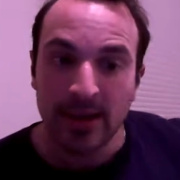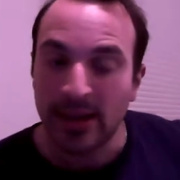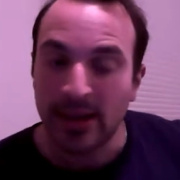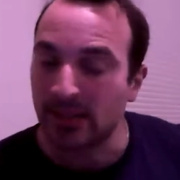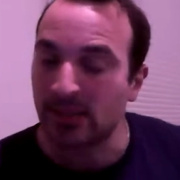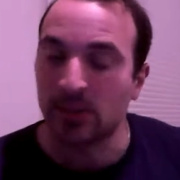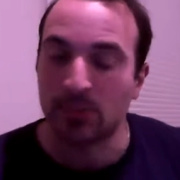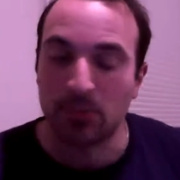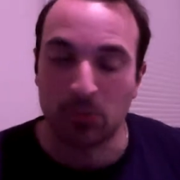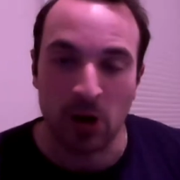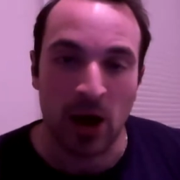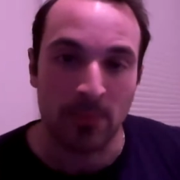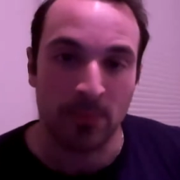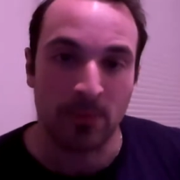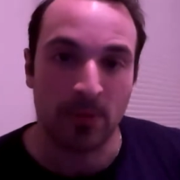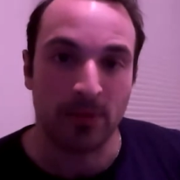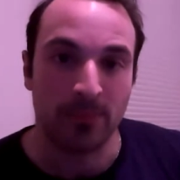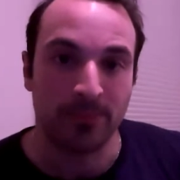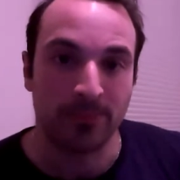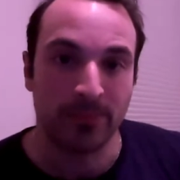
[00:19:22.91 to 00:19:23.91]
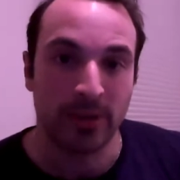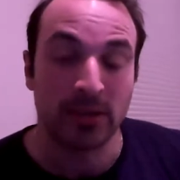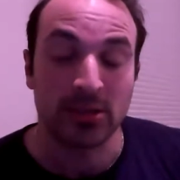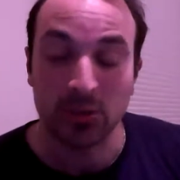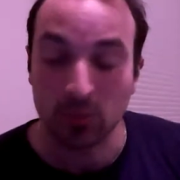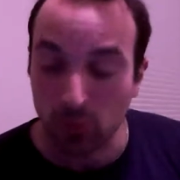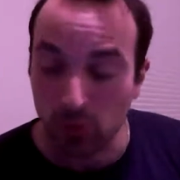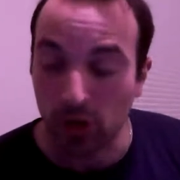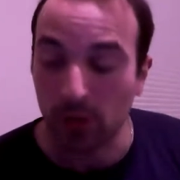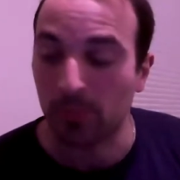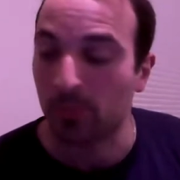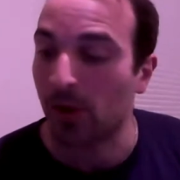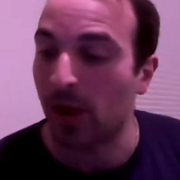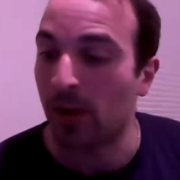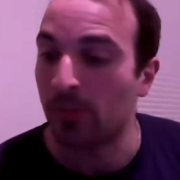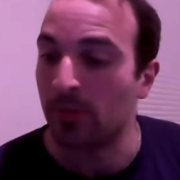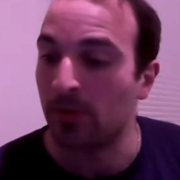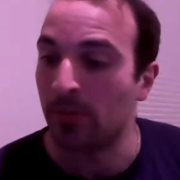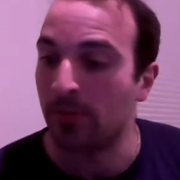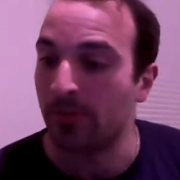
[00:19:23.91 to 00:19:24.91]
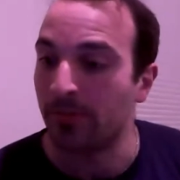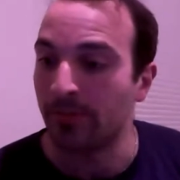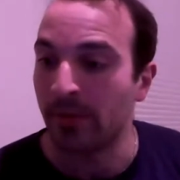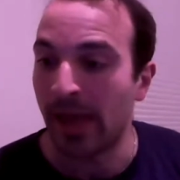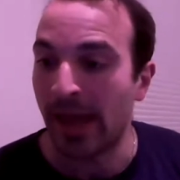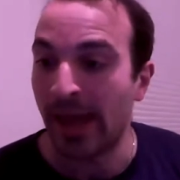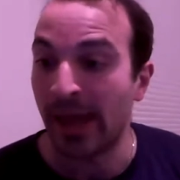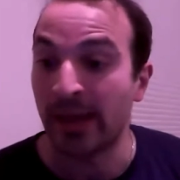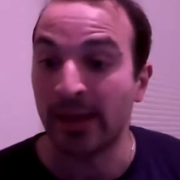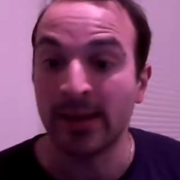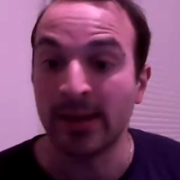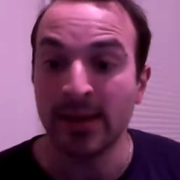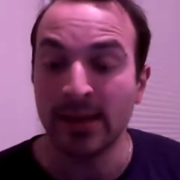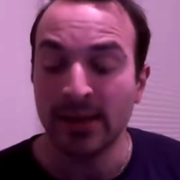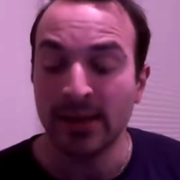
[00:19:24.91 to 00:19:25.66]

is a problem. It's a real problem. And